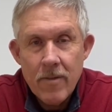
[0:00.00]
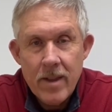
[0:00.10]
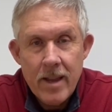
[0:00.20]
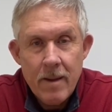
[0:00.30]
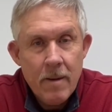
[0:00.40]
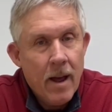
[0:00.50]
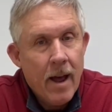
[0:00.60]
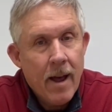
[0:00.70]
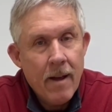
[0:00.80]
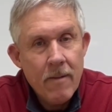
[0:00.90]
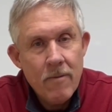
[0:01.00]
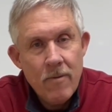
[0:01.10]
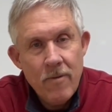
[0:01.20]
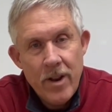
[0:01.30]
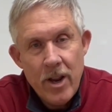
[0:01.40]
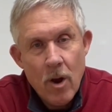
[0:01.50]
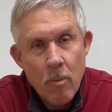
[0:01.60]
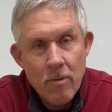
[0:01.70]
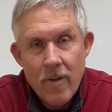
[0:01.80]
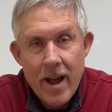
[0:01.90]
the video
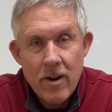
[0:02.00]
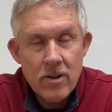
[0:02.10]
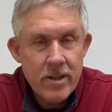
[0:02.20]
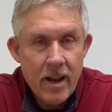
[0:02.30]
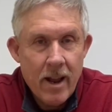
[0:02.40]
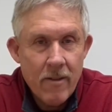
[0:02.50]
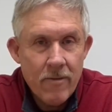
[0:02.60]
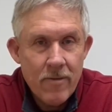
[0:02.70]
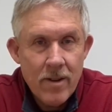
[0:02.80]
providers that have